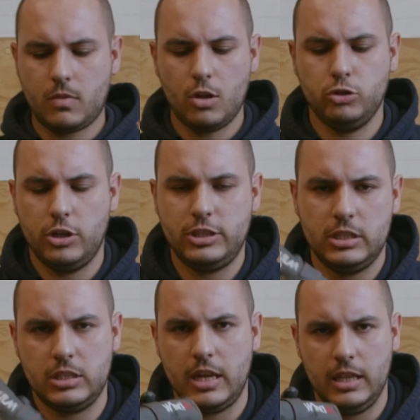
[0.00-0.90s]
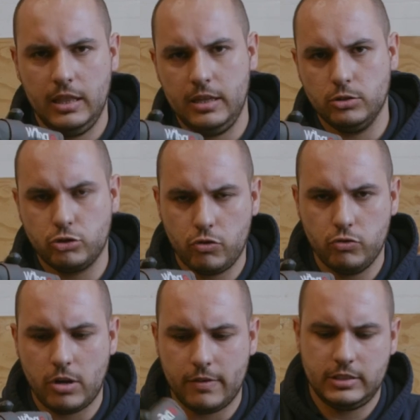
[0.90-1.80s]
so this is a little
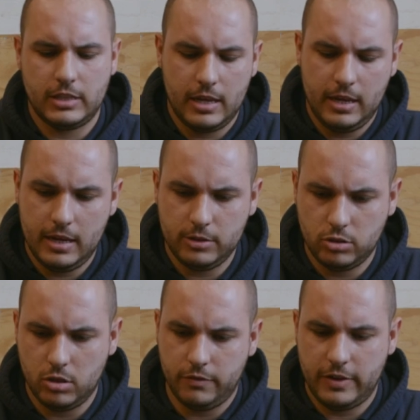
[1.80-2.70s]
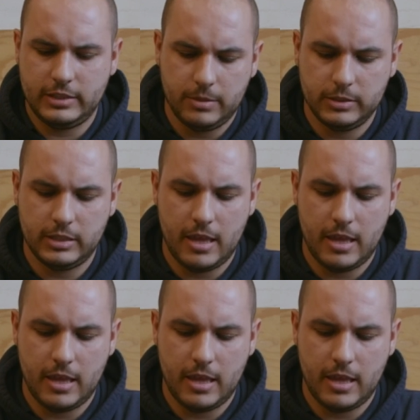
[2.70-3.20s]
screwdriver set here, so very similar to